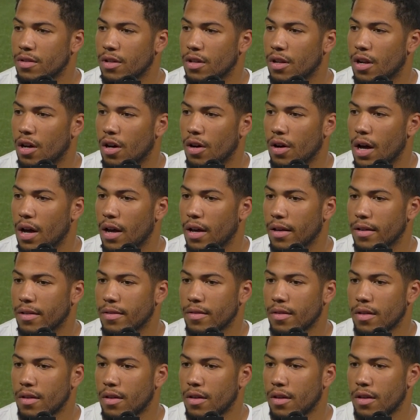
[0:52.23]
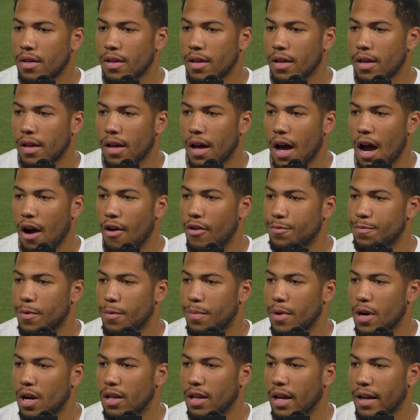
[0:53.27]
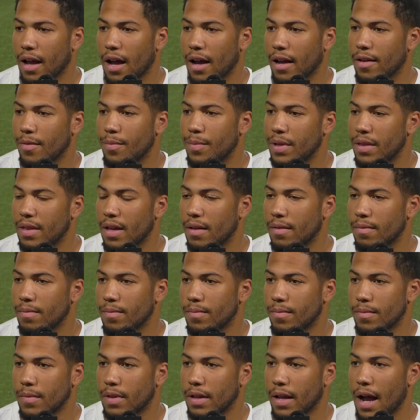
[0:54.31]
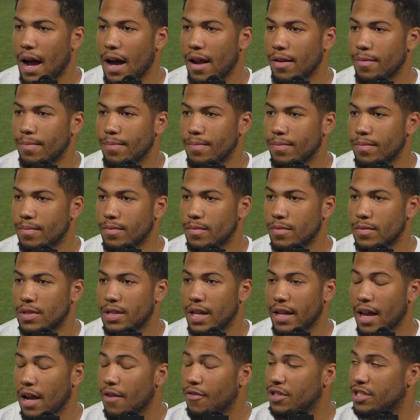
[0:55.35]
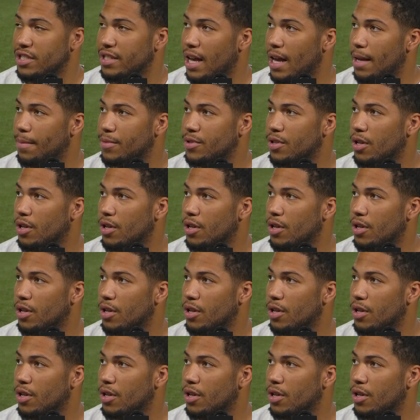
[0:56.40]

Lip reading: You know, I always prepare like I could be the guy to take every snap.